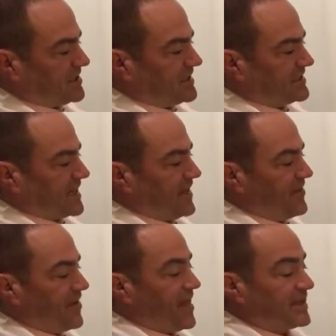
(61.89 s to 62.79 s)
which is
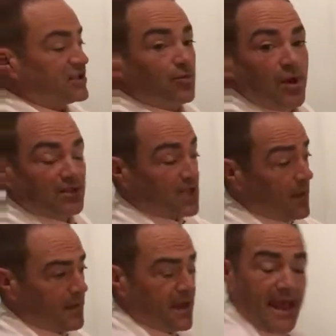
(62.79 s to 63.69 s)
inside there. That swells
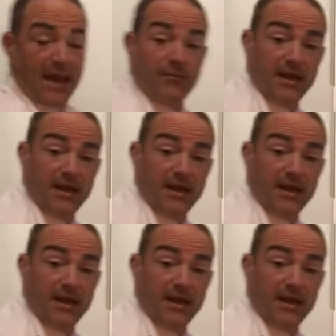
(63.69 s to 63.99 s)
up, and